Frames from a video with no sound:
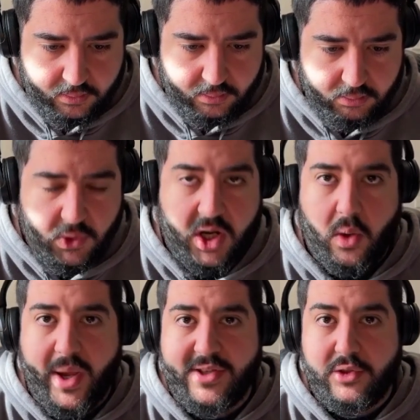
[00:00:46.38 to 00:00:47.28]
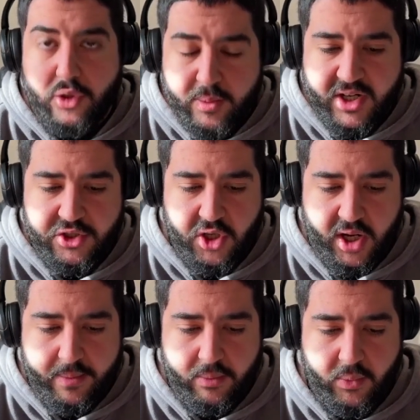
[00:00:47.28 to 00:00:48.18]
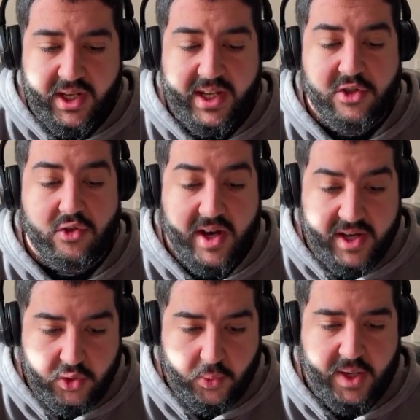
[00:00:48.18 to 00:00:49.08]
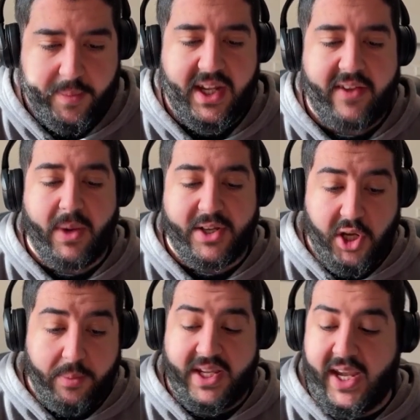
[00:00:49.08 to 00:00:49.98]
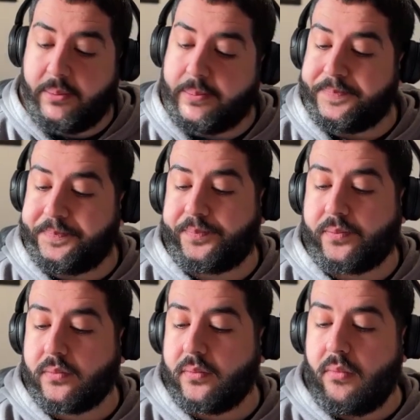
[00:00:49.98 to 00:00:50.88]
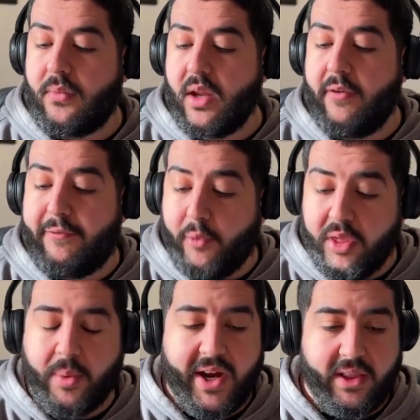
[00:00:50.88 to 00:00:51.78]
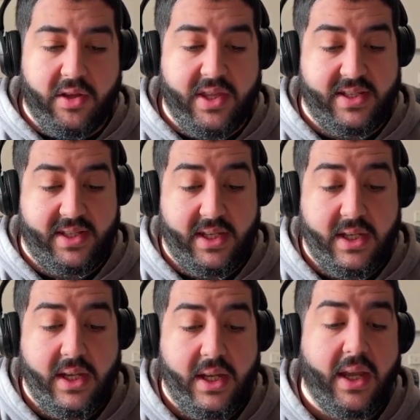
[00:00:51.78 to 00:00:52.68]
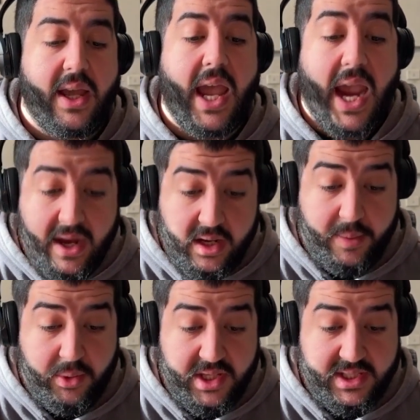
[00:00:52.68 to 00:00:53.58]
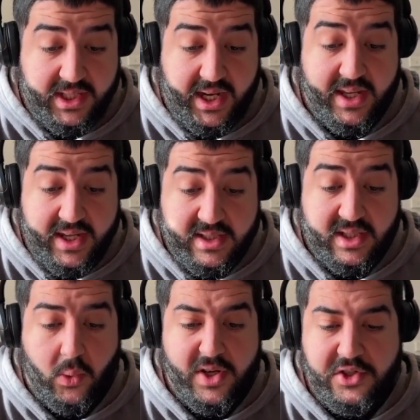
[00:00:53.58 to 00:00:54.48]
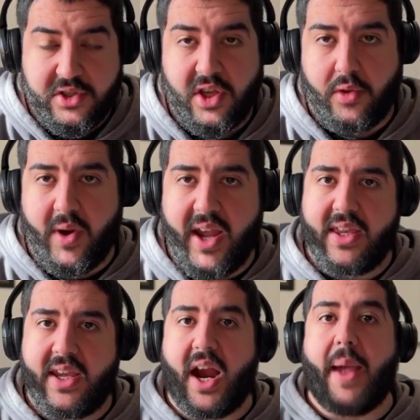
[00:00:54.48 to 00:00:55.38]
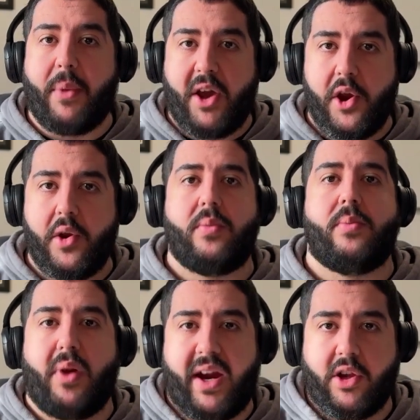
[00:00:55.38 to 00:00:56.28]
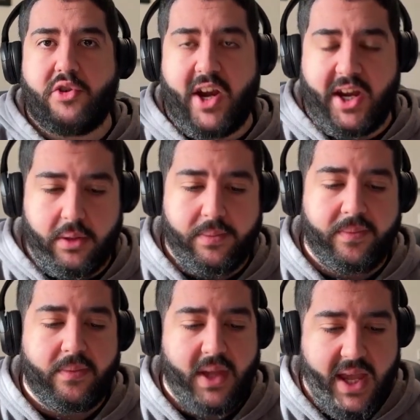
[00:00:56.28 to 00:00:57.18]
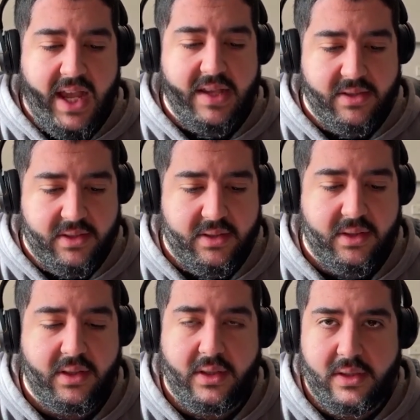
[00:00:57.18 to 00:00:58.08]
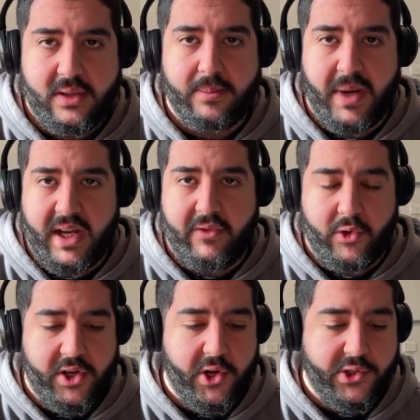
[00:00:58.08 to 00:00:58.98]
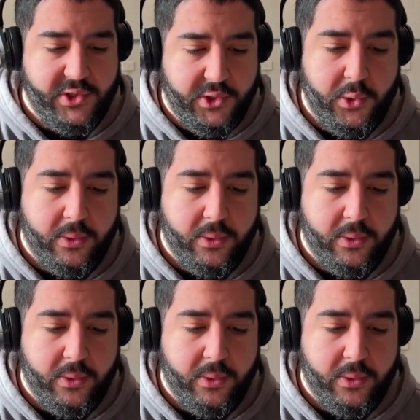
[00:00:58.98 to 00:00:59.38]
I'm not going to waste too much time. We're going to get straight into it. I'm going to give my top 10 for the Brownlow this year. How did I put this together is the question. So throughout the year, I have my own Brownlow tracker, as many footy nerds do.